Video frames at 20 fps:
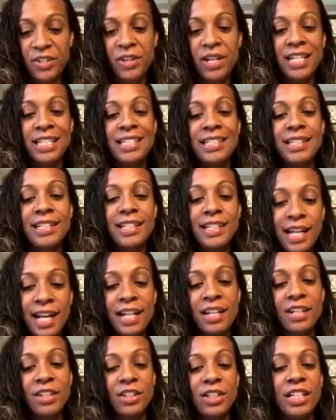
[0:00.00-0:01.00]
I did
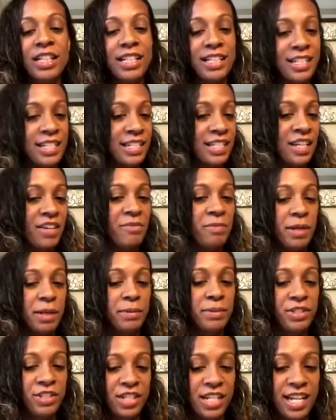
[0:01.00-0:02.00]
kind of look into self
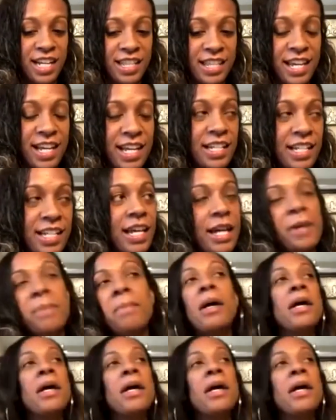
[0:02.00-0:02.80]
publishing at that time.